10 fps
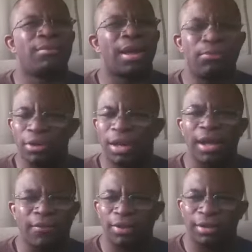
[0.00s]
I'm pretty
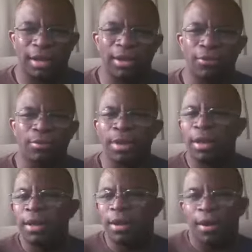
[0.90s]
confident they killed him.
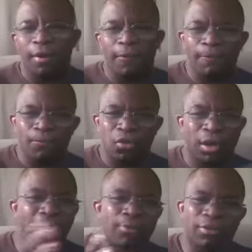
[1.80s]
Um, the
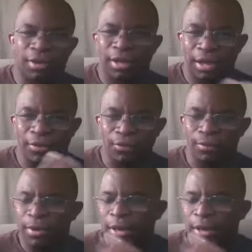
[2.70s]
cops did. They killed him.